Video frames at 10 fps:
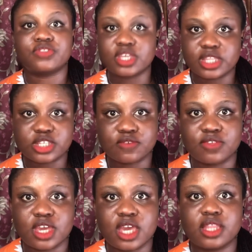thickness of the
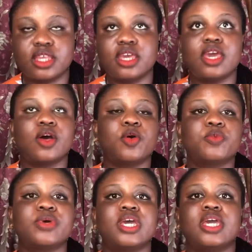hair. They
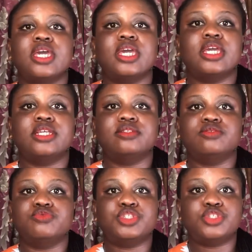help in
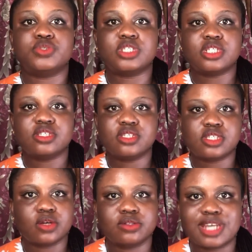reducing
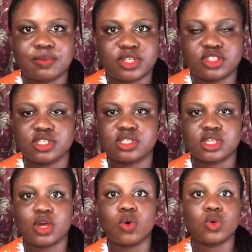cell damages,
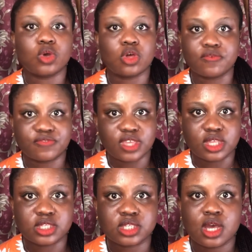a whole lot of
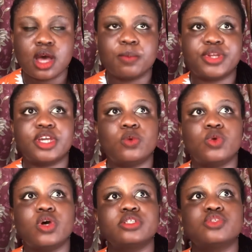things. But then we
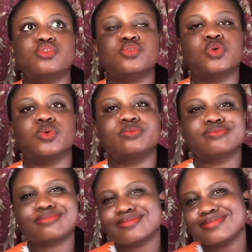all need to know
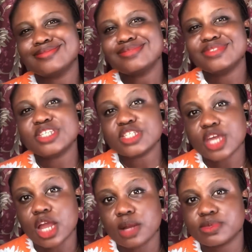these
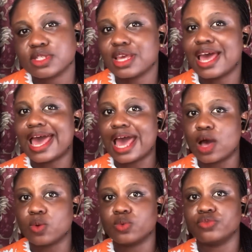herbs,
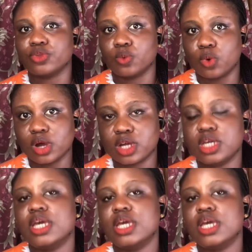how they work,